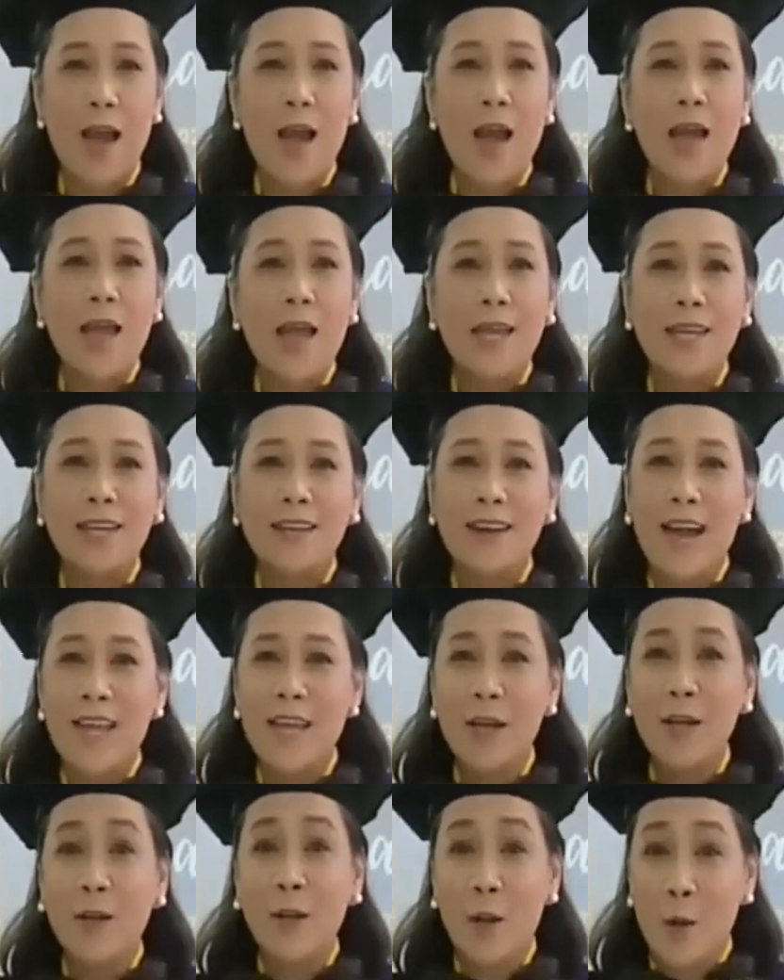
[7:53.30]

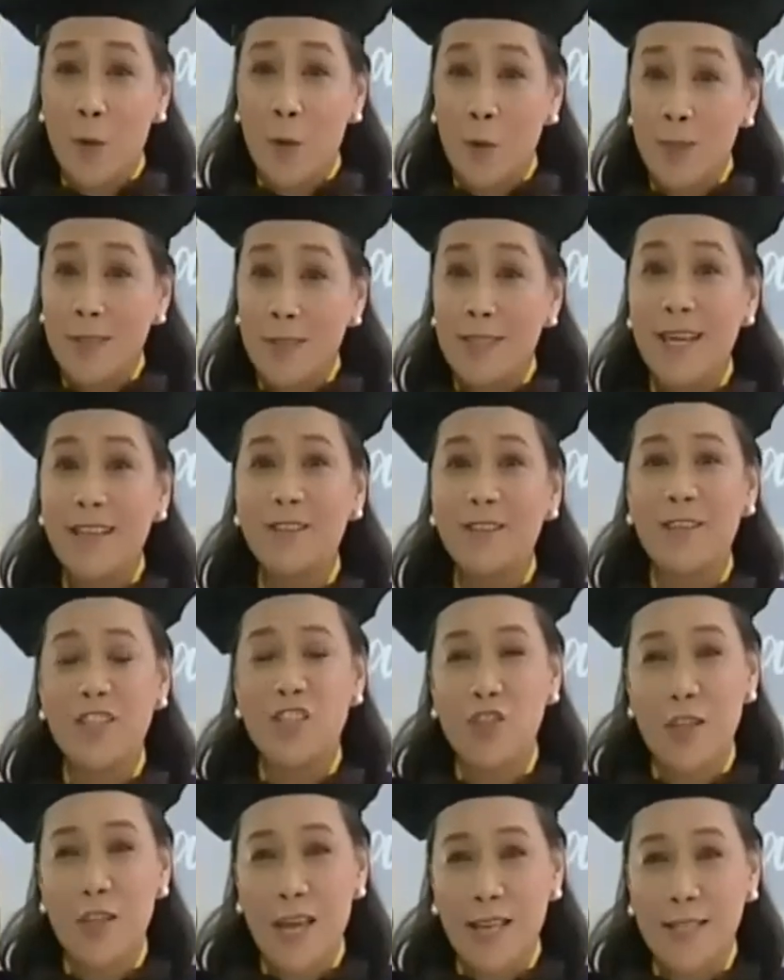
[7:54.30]
Hiraya glows and
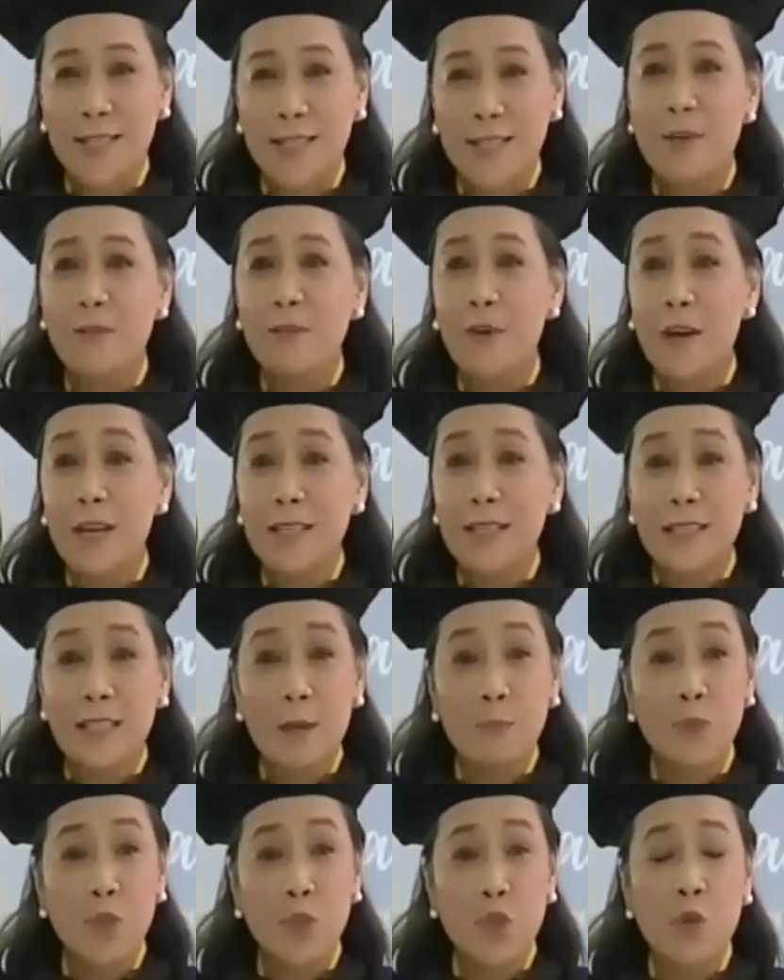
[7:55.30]
radiates, for it
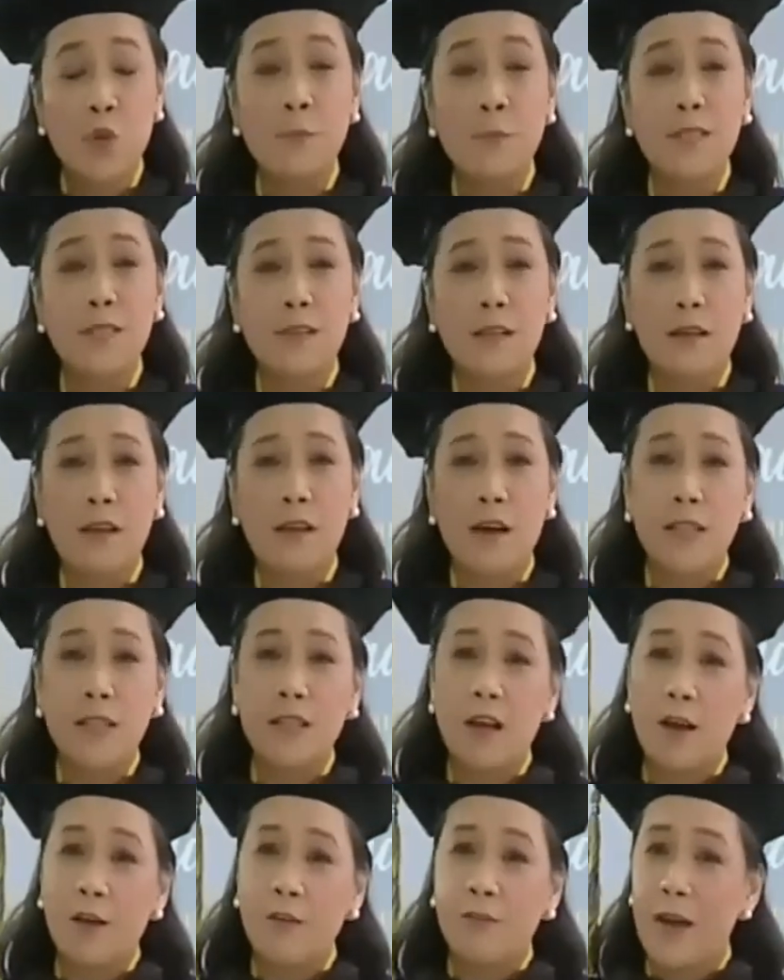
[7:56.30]
subsumes a lot
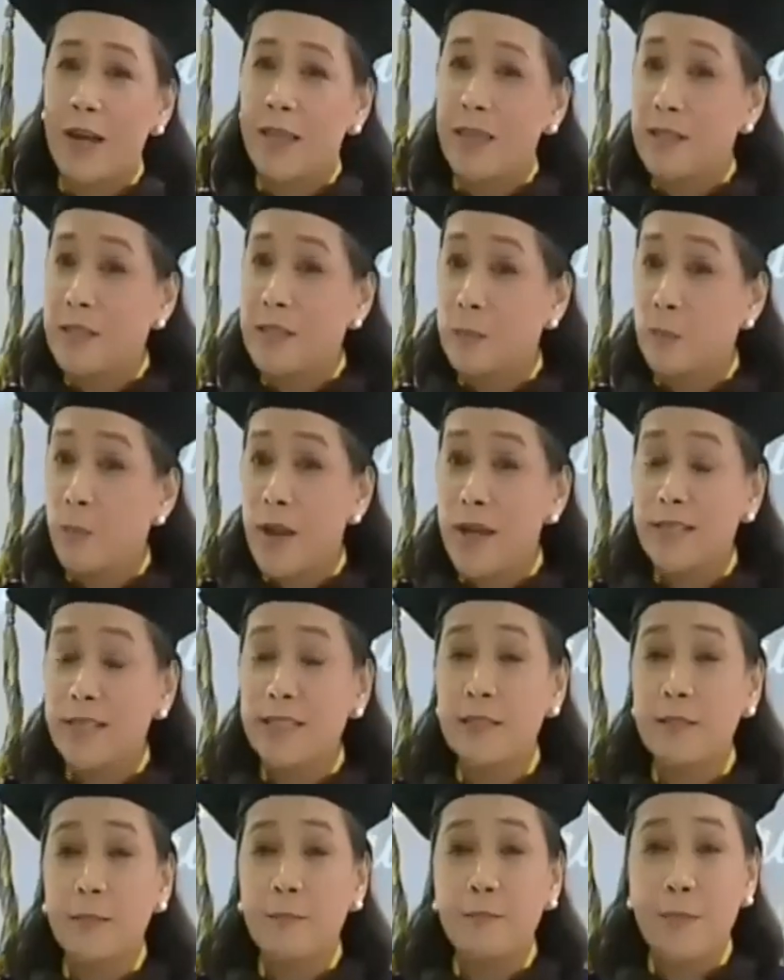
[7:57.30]
of unexpressed
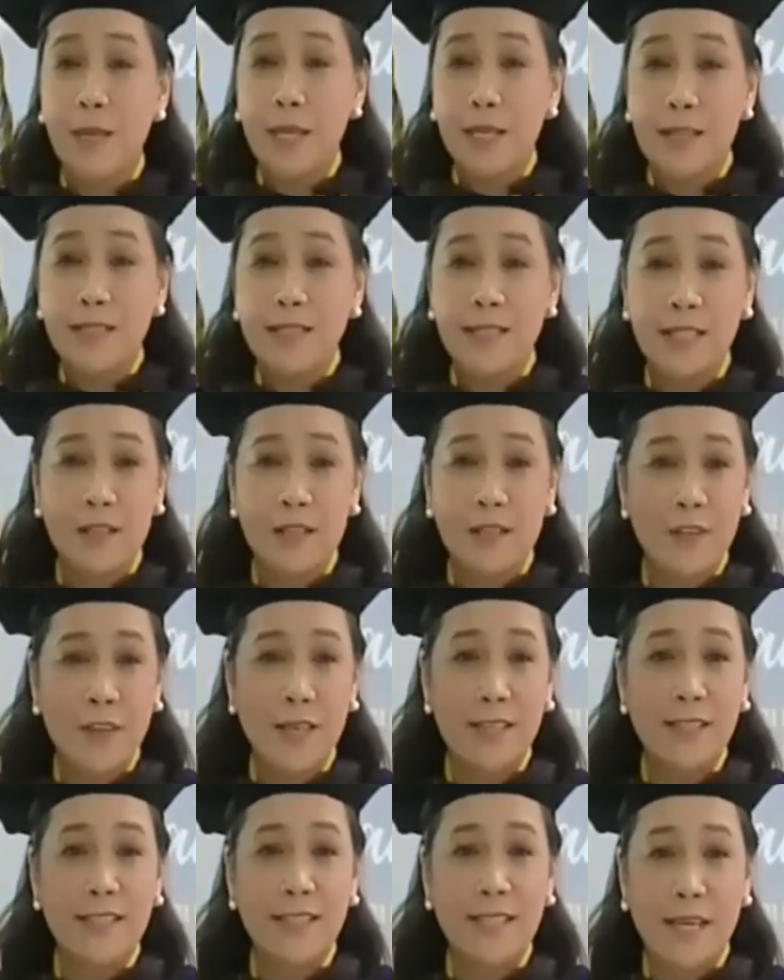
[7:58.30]
meaning
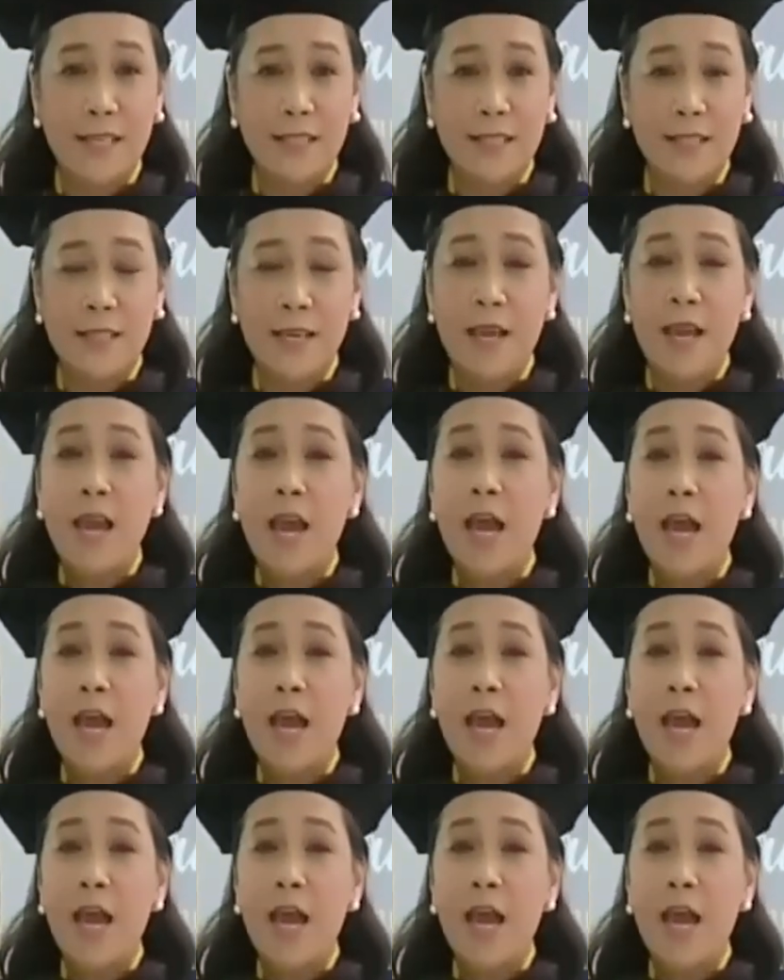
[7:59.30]
significances and